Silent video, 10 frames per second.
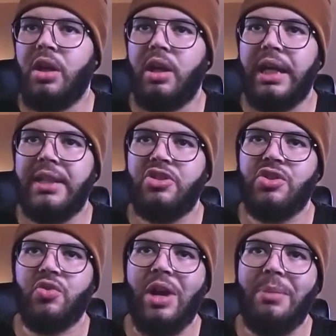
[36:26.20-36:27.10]
It's
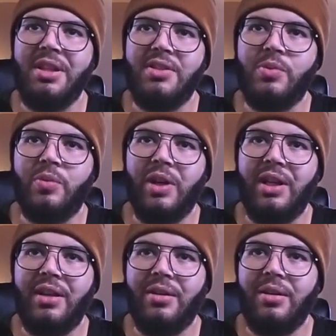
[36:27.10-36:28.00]
just grabbing this one right
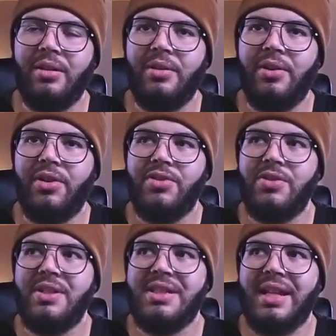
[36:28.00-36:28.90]
here. So
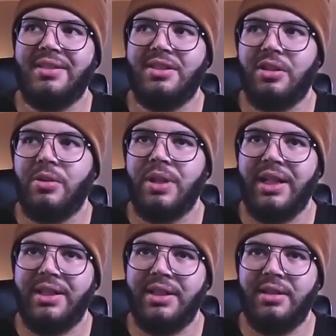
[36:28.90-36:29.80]
this has its own
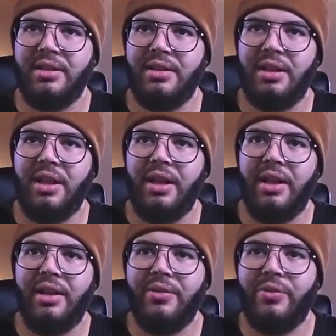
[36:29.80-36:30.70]
ID.
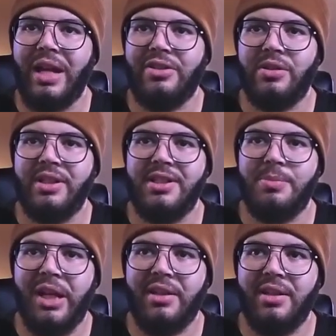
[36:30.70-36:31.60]
And if we actually
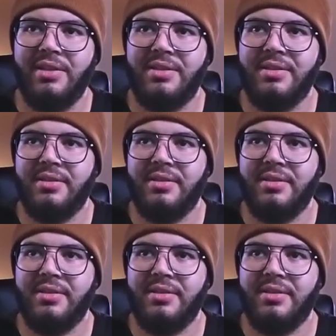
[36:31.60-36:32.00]
inspect this,